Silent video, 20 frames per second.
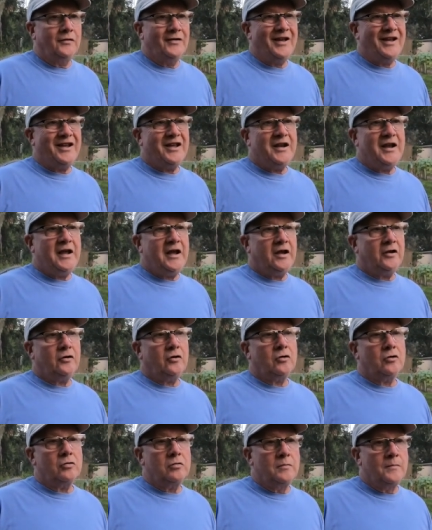They can
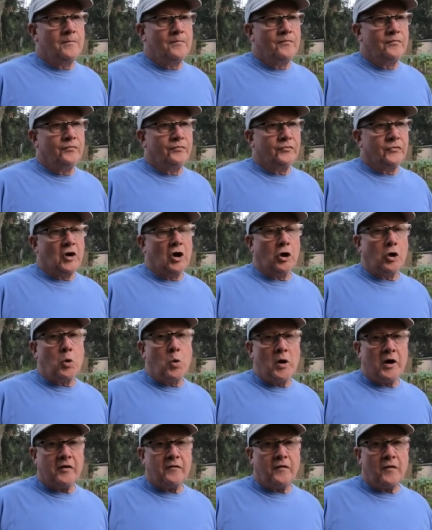handle a
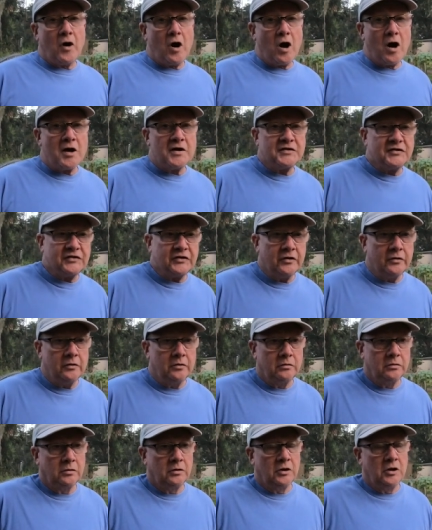quick frost.
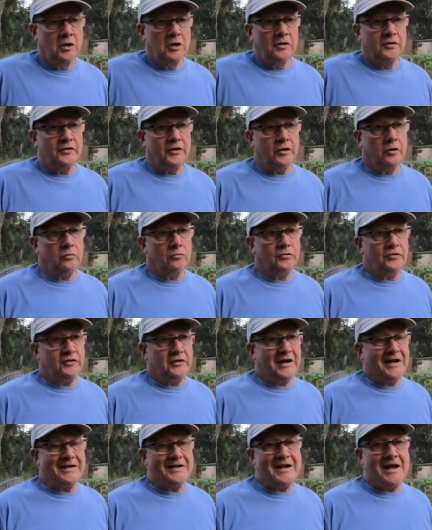They don't
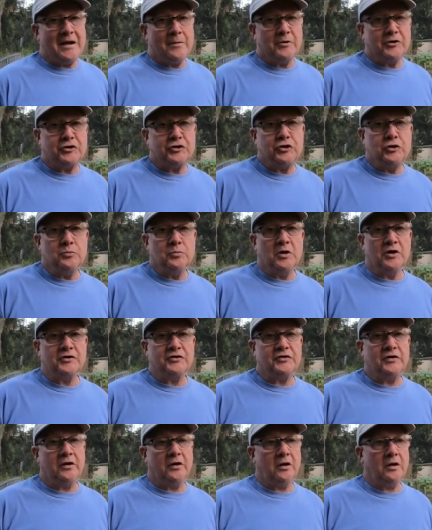get damaged too
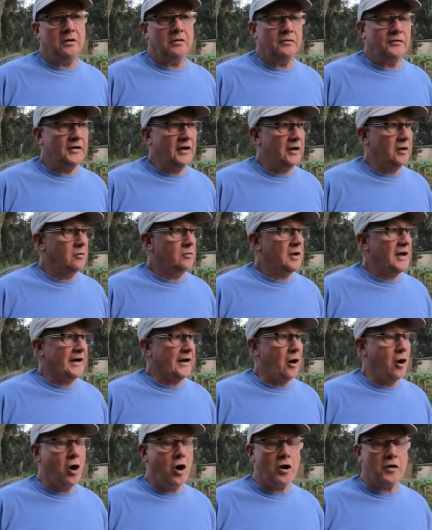much there. They don't
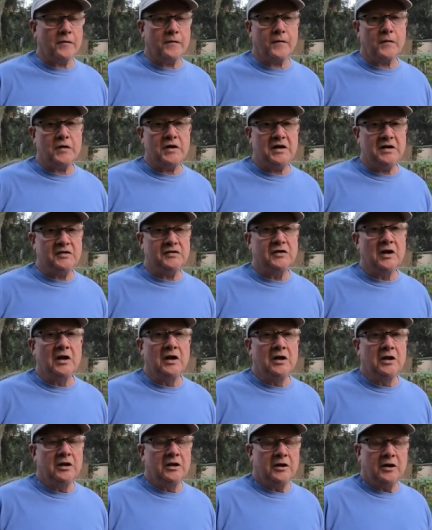like a hard freeze.
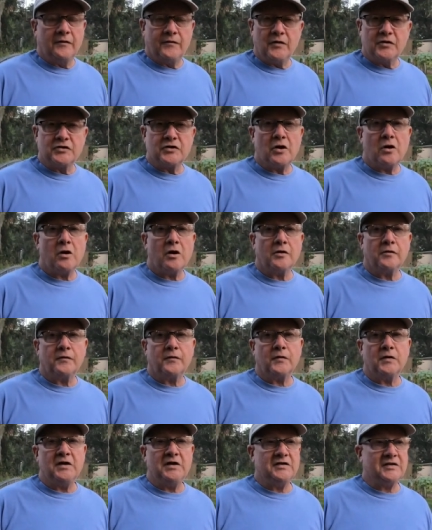If there's a hard
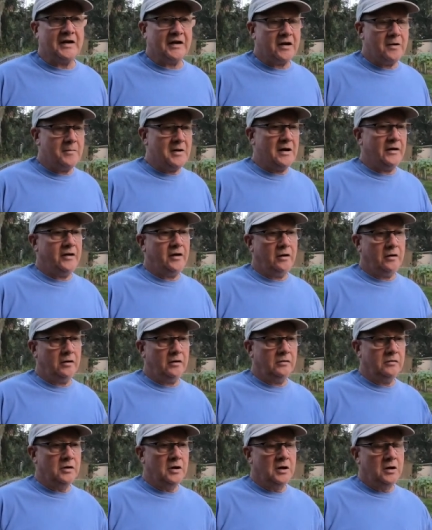freeze, I come out here
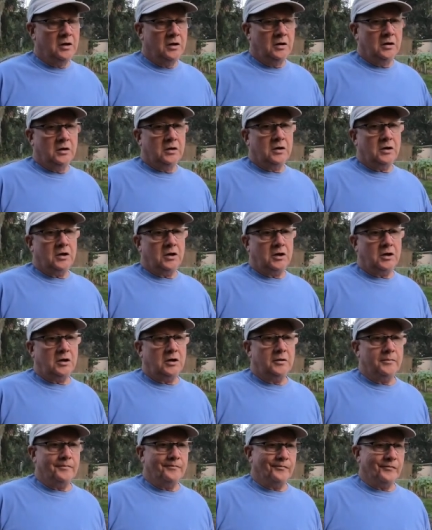and
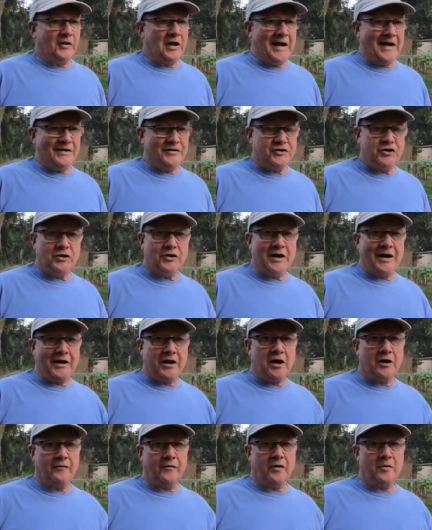um, last year and I
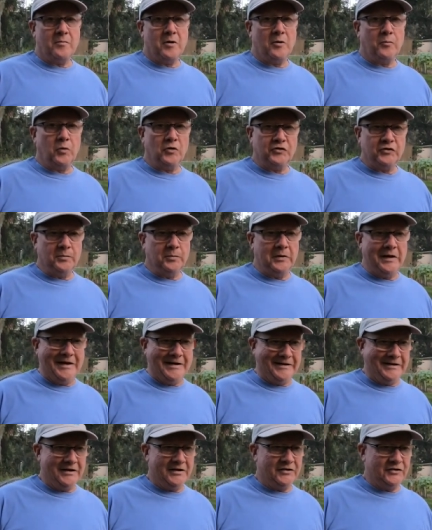covered them up with some
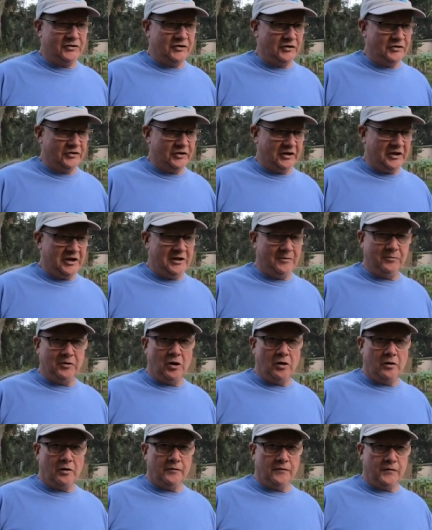blankets just to keep the
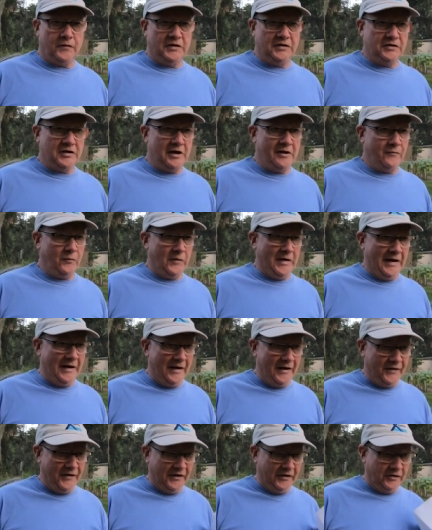hard freeze off. We had,
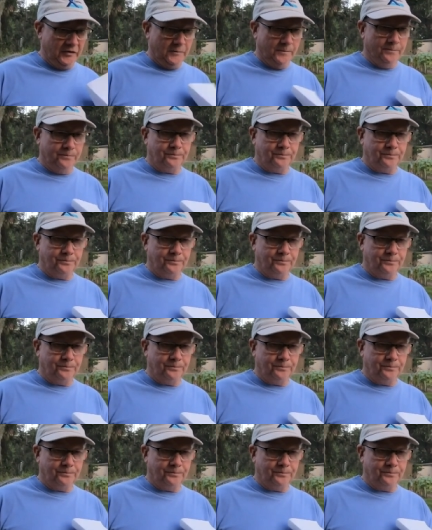I think,